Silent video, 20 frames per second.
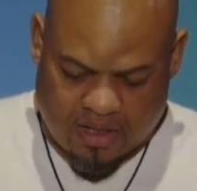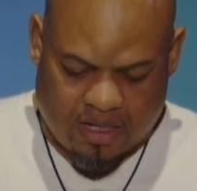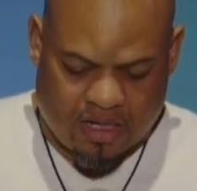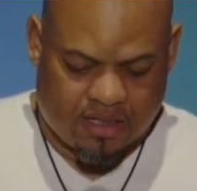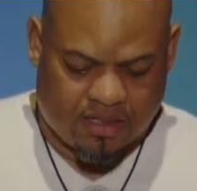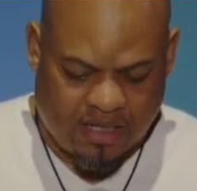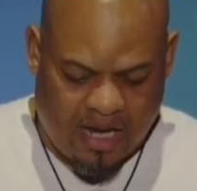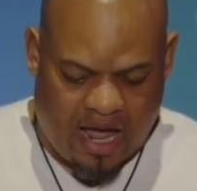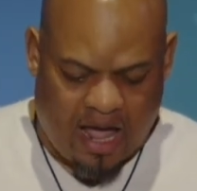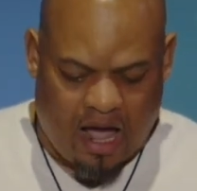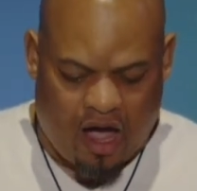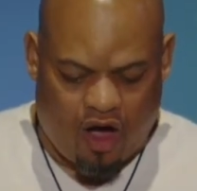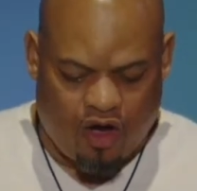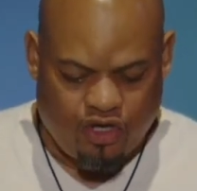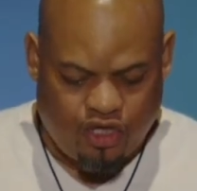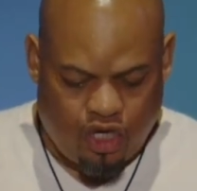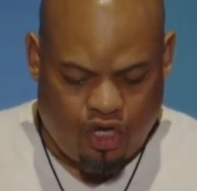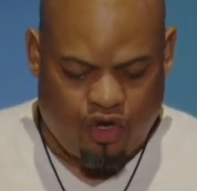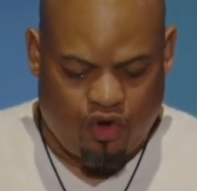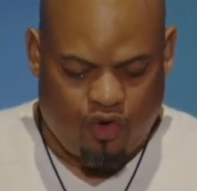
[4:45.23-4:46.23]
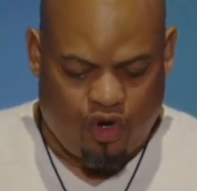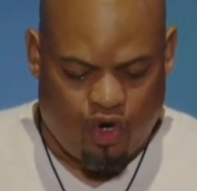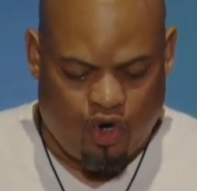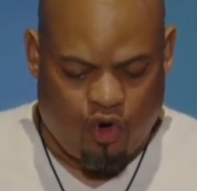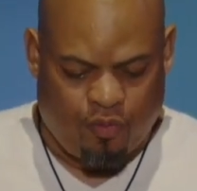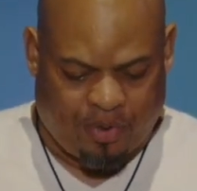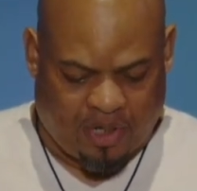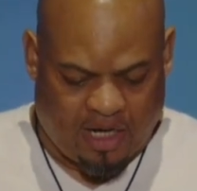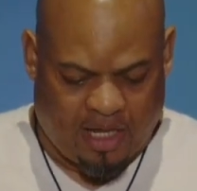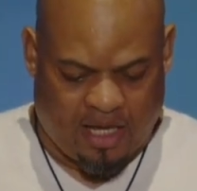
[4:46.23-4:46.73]
Now, you who
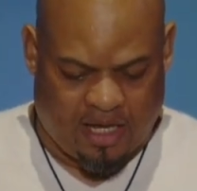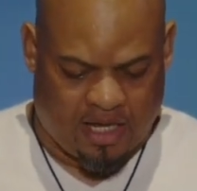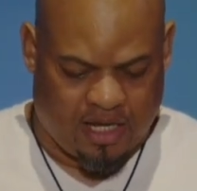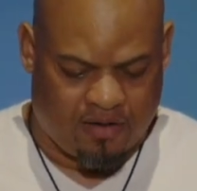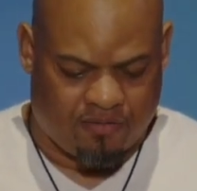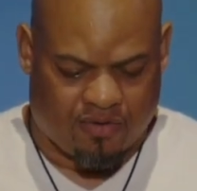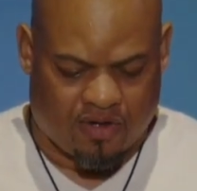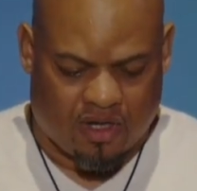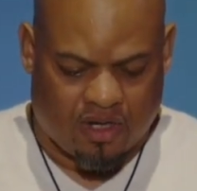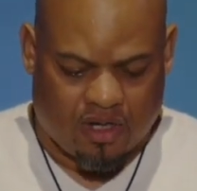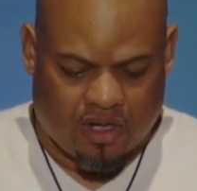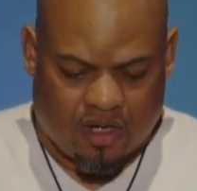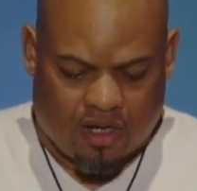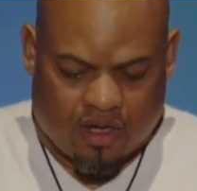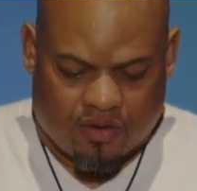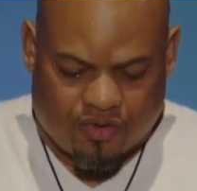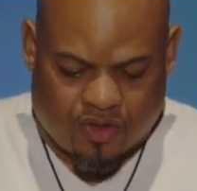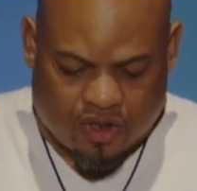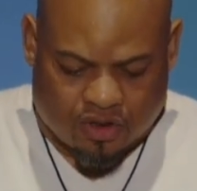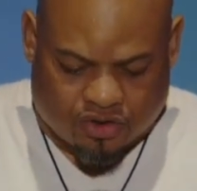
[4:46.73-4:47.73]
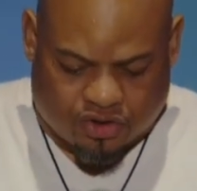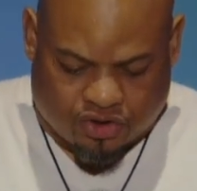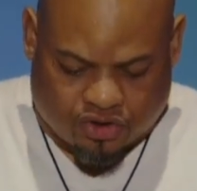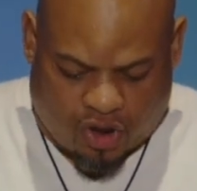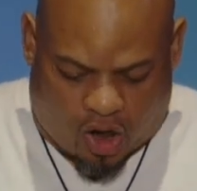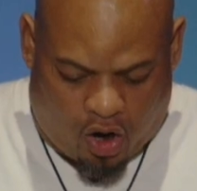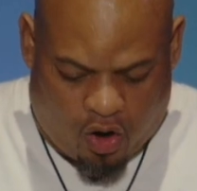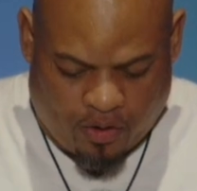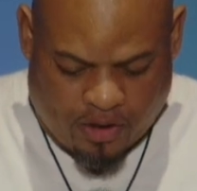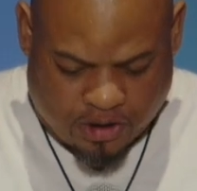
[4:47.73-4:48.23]
believe, the
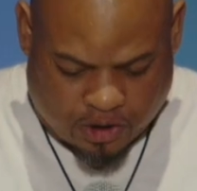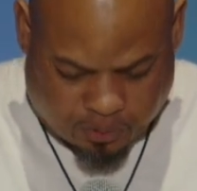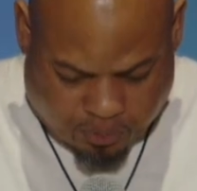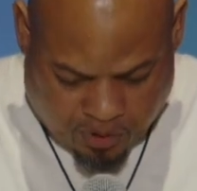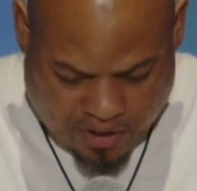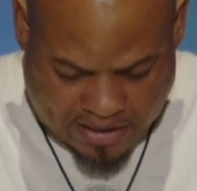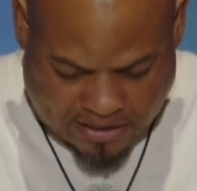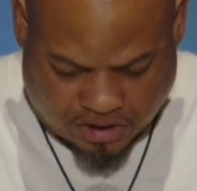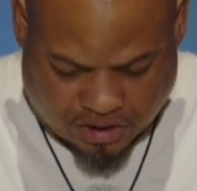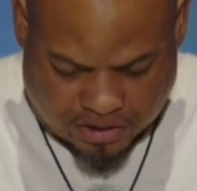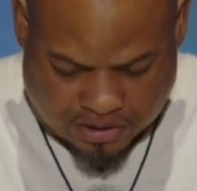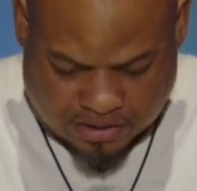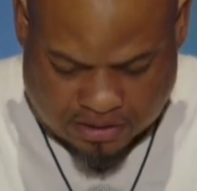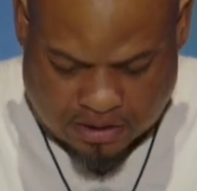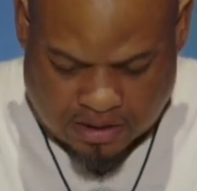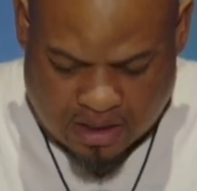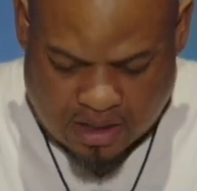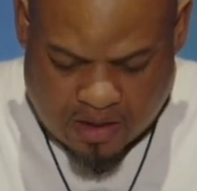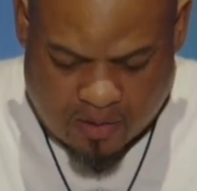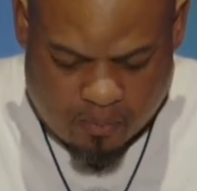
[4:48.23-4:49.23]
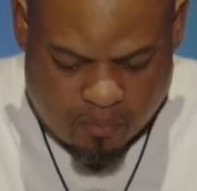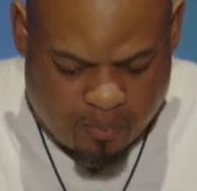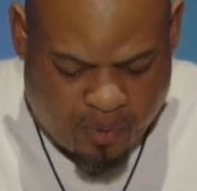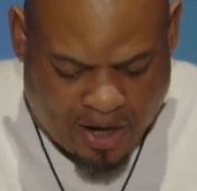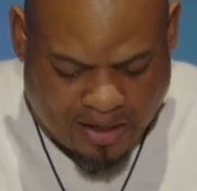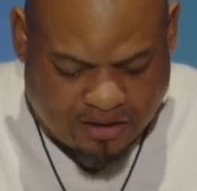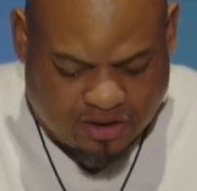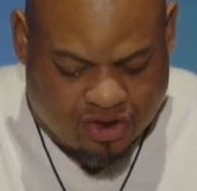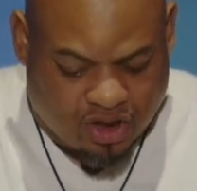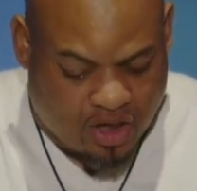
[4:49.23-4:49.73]
stone is precious.
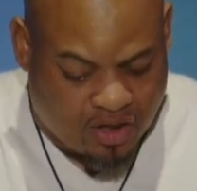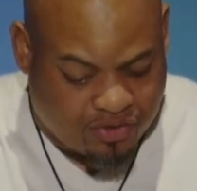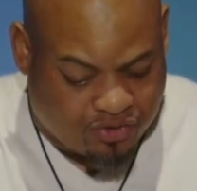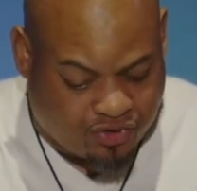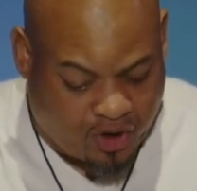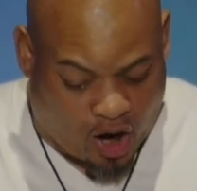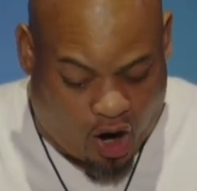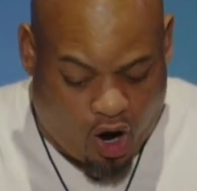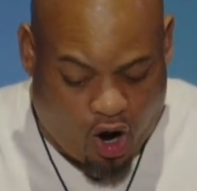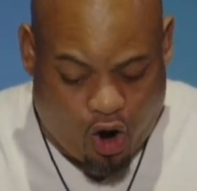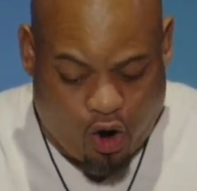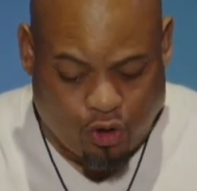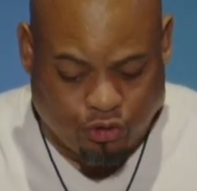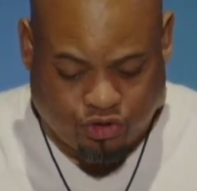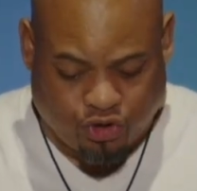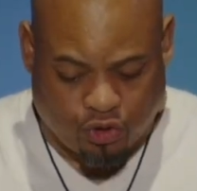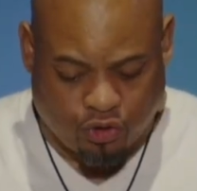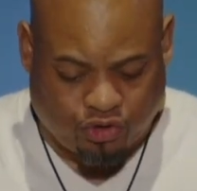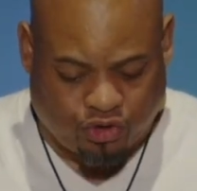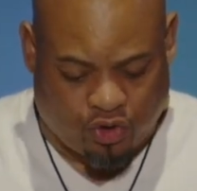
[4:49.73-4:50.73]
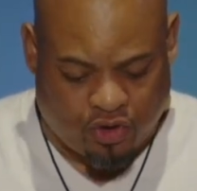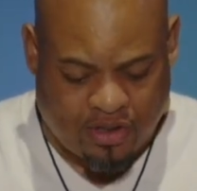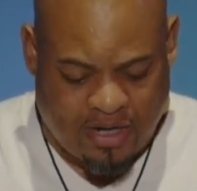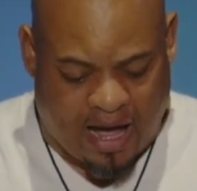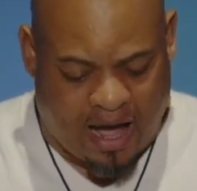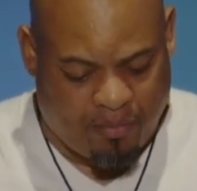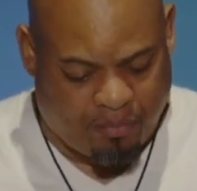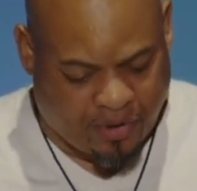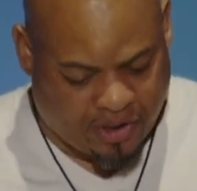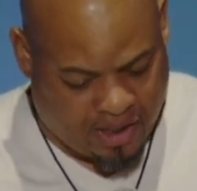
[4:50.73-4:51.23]
But to those who do
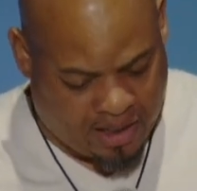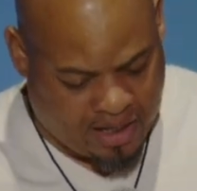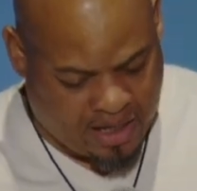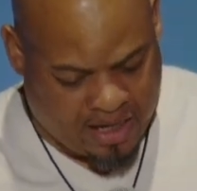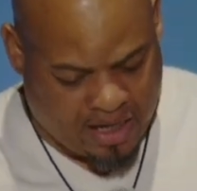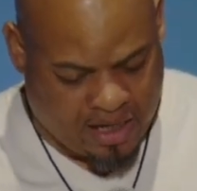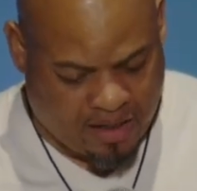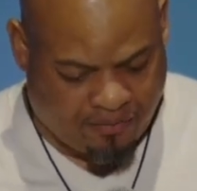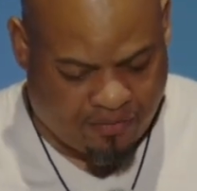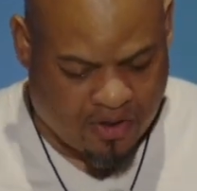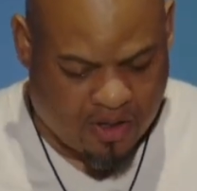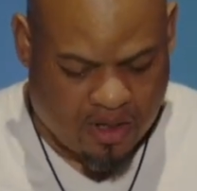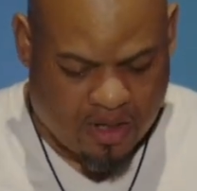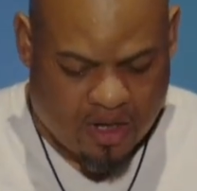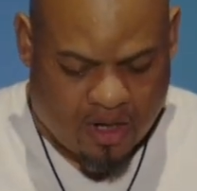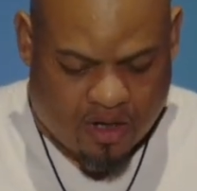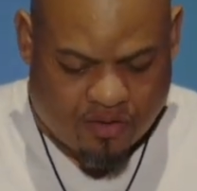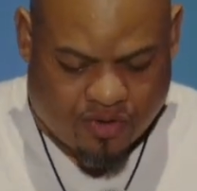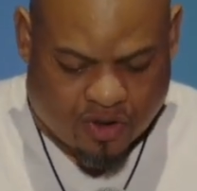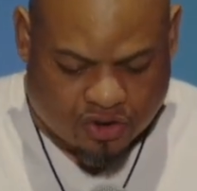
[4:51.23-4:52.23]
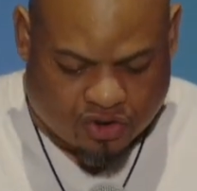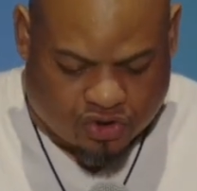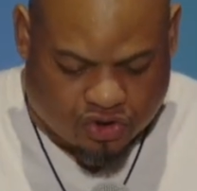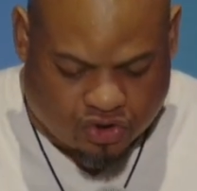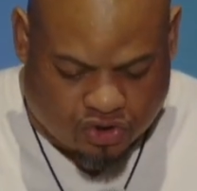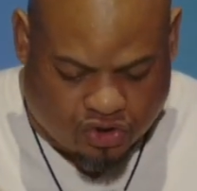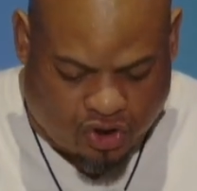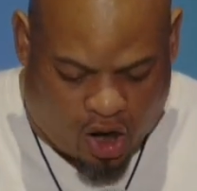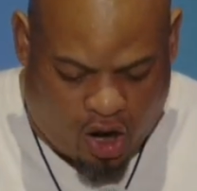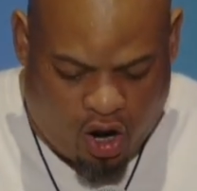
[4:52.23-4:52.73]
not believe, the
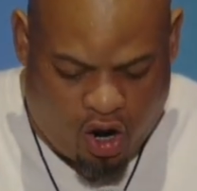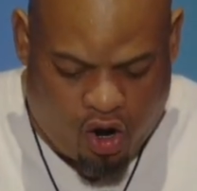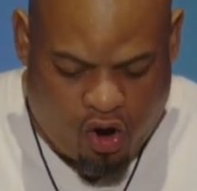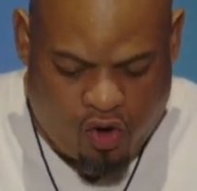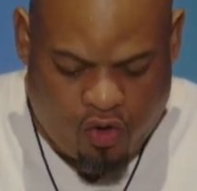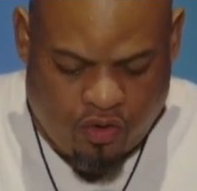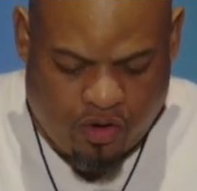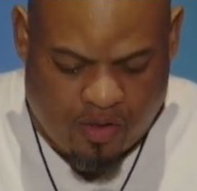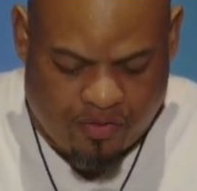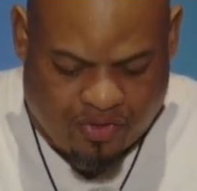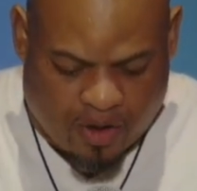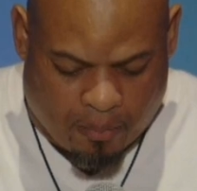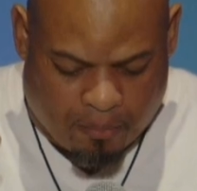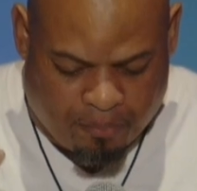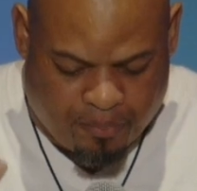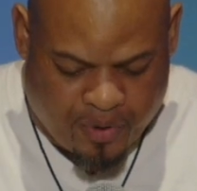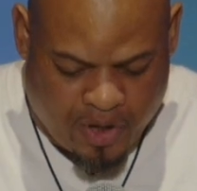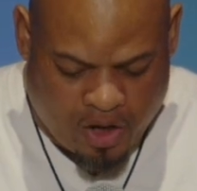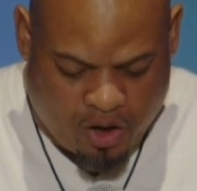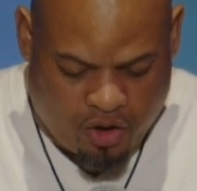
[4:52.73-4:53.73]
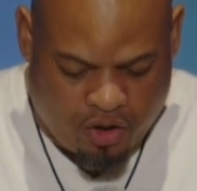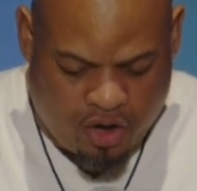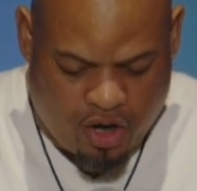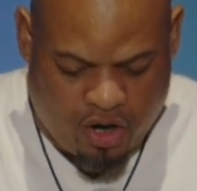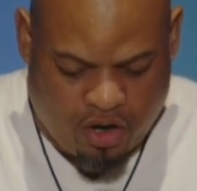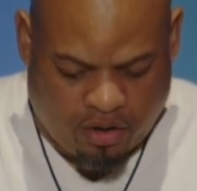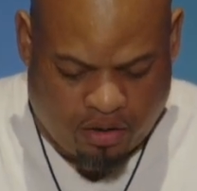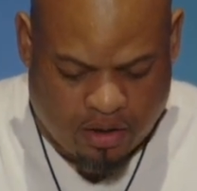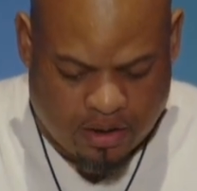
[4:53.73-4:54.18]
stone the builder